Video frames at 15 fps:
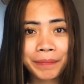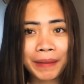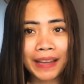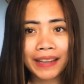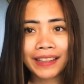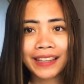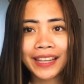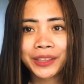
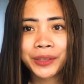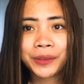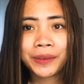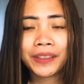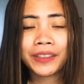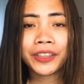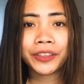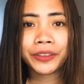back again to
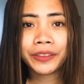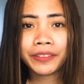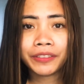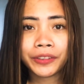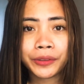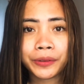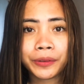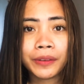another
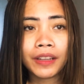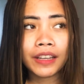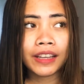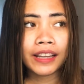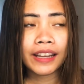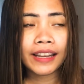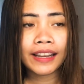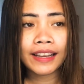review.
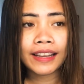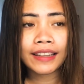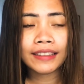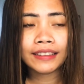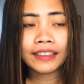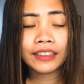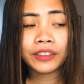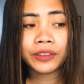
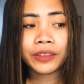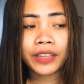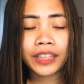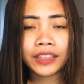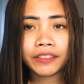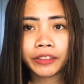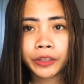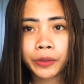And in
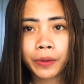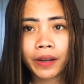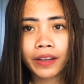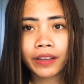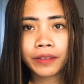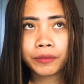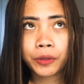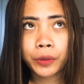today's video, I
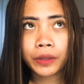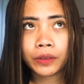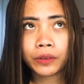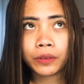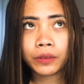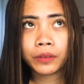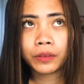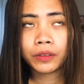am going
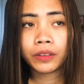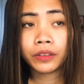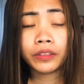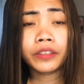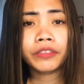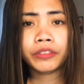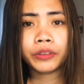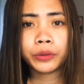to
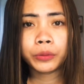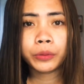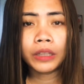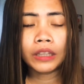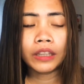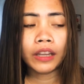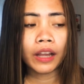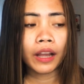review
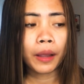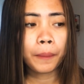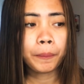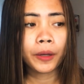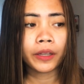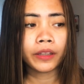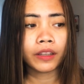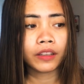a
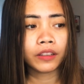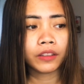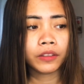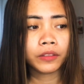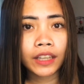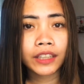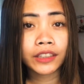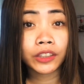product.
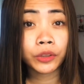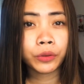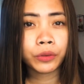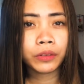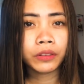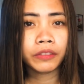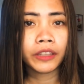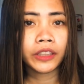It is a
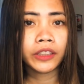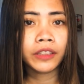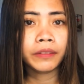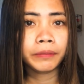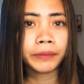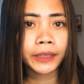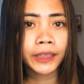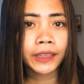new facial
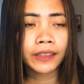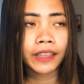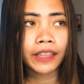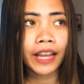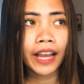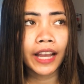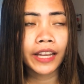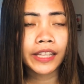mist
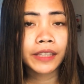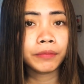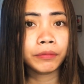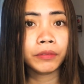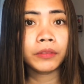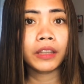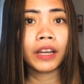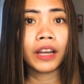that I am
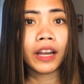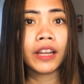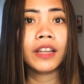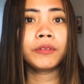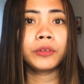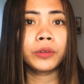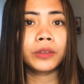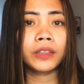
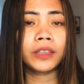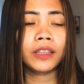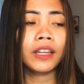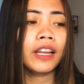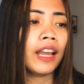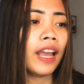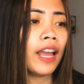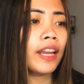using,
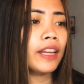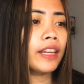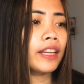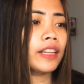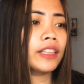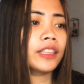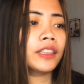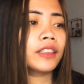and it
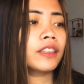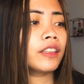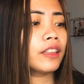is